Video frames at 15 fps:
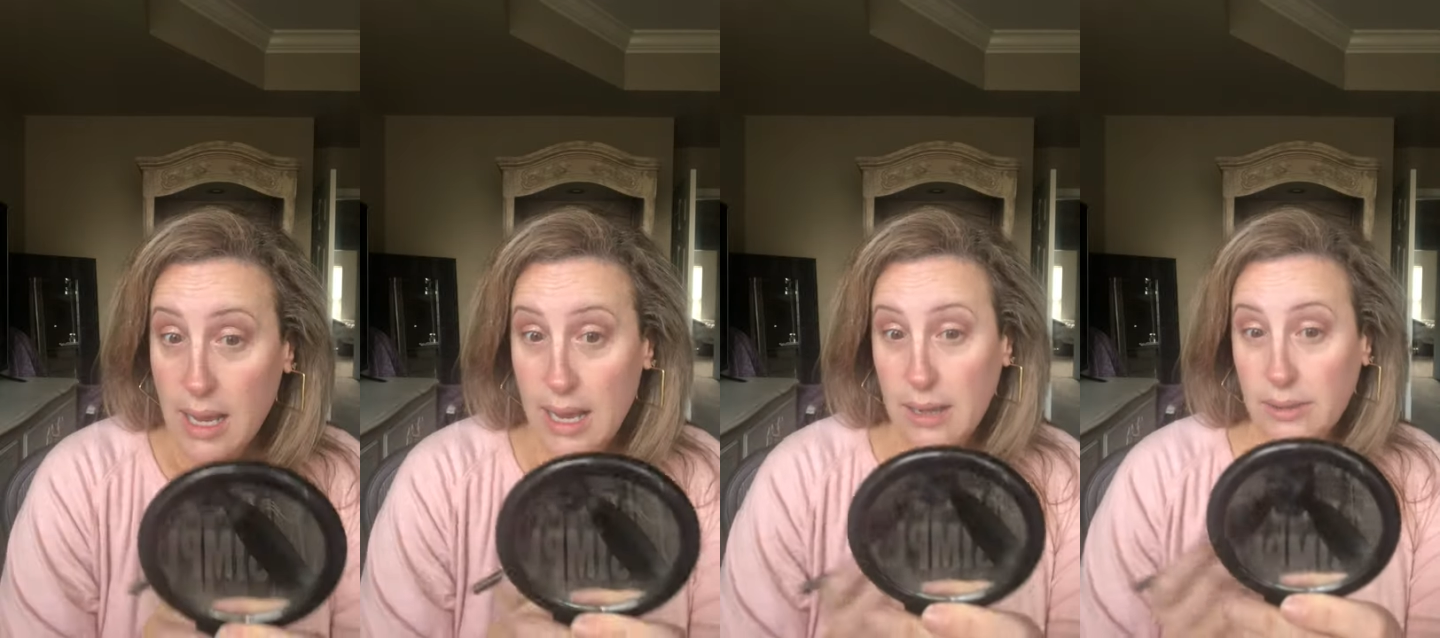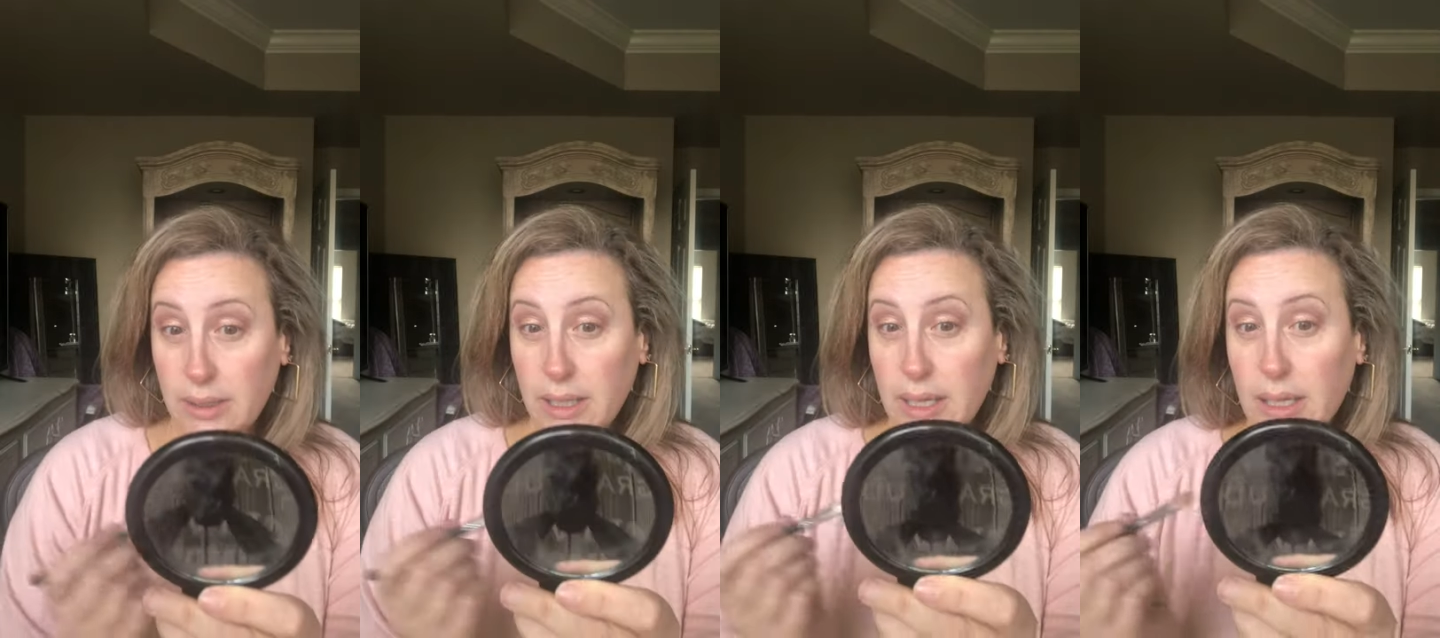
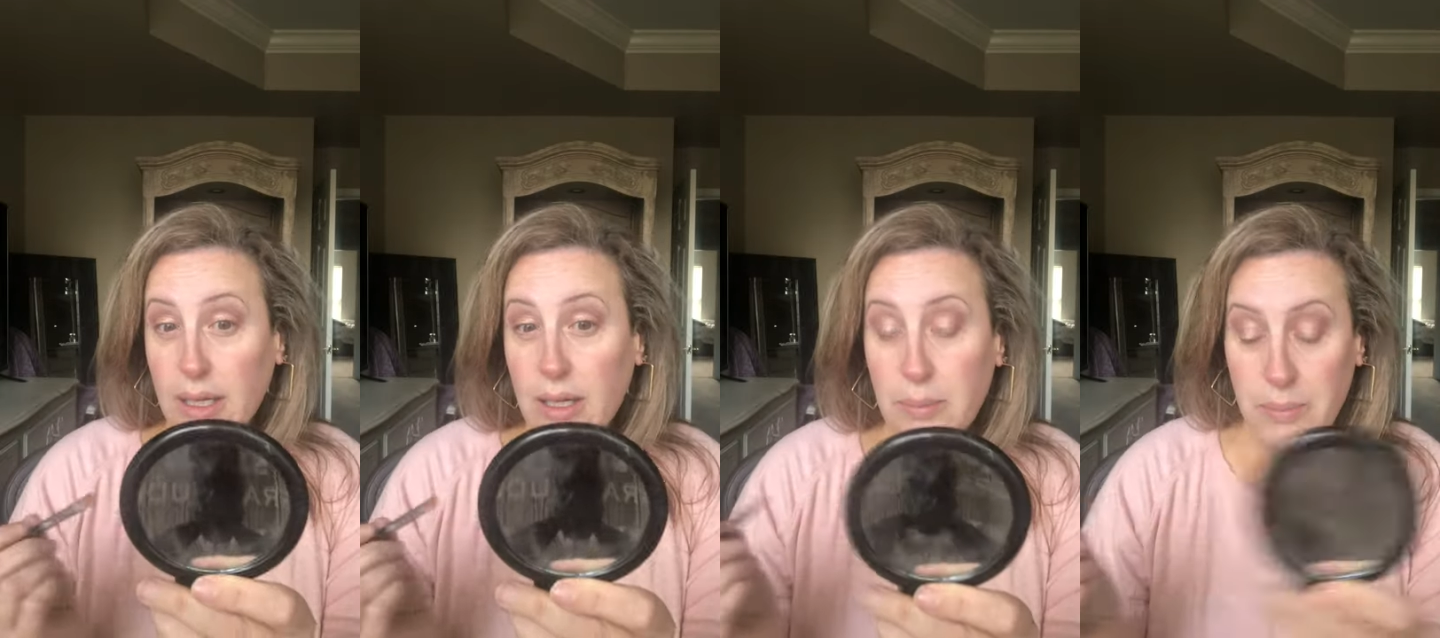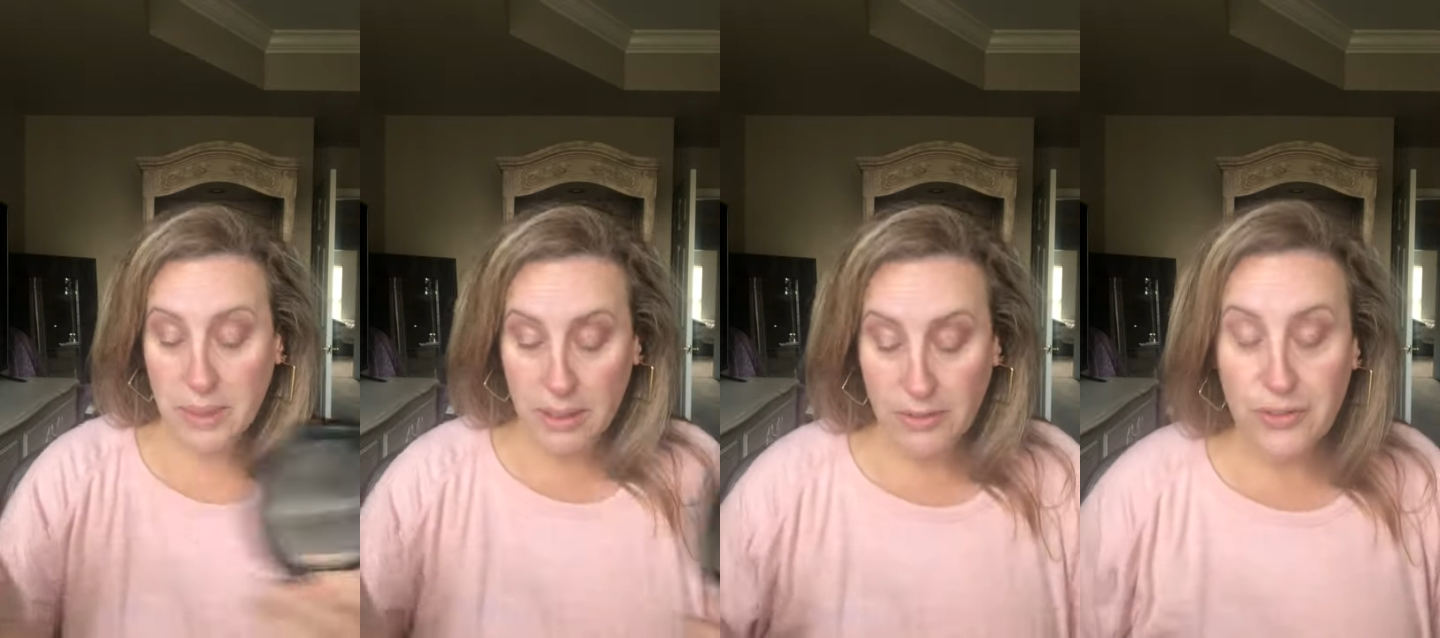out there
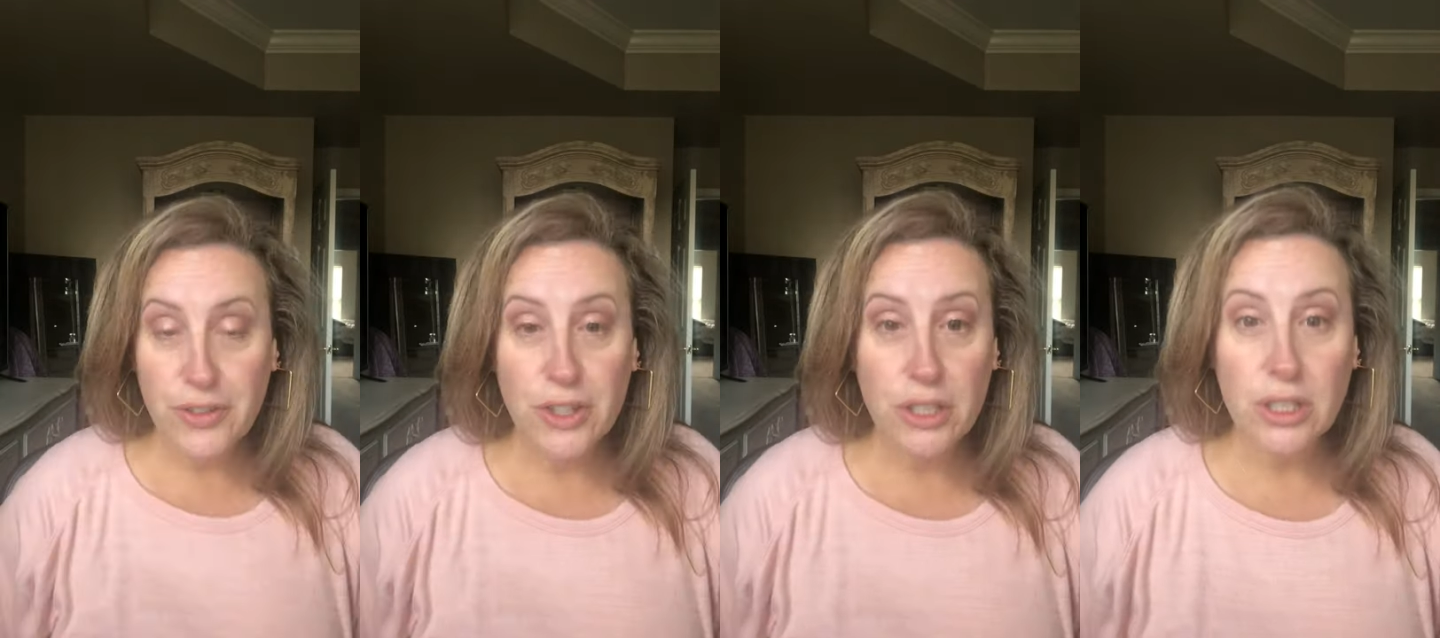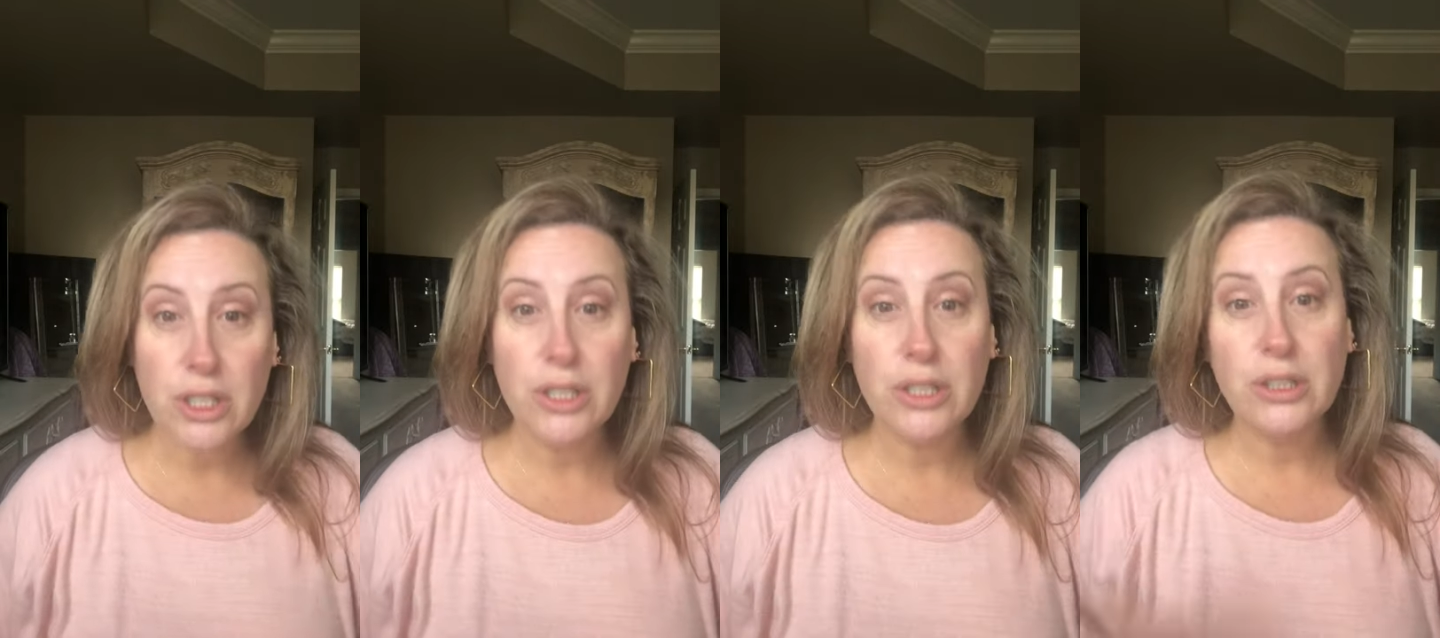being
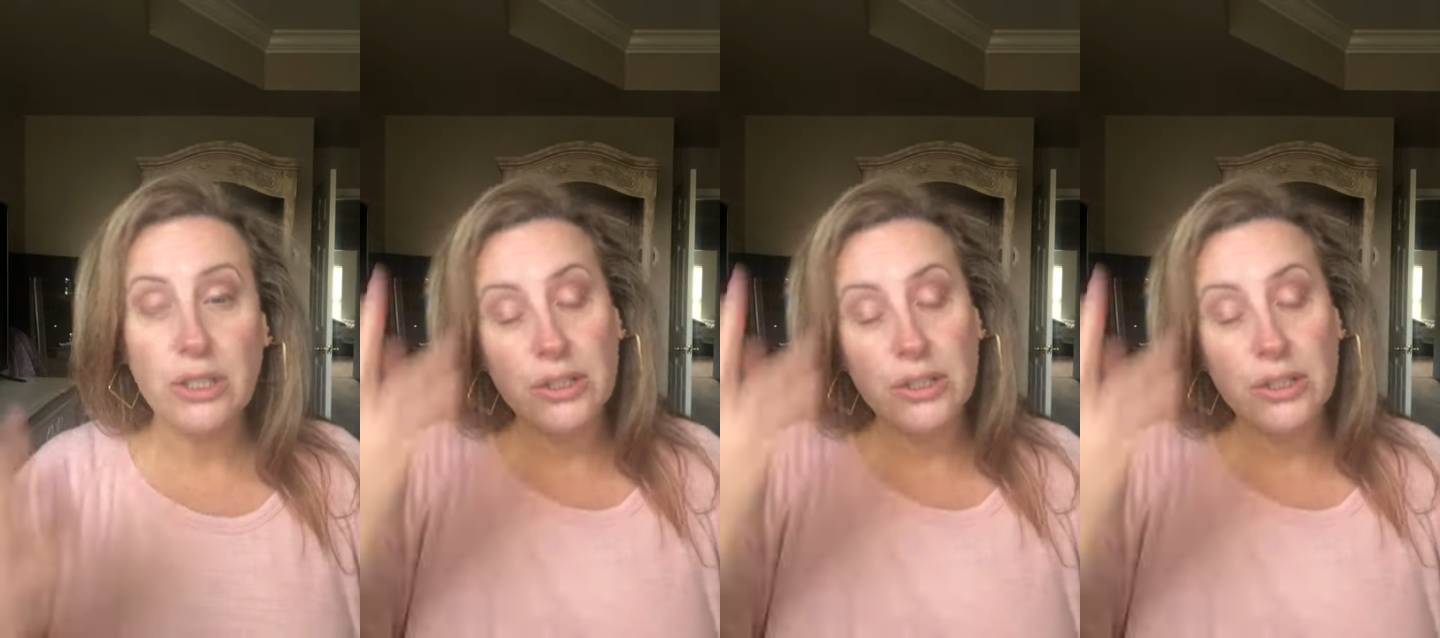furloughed,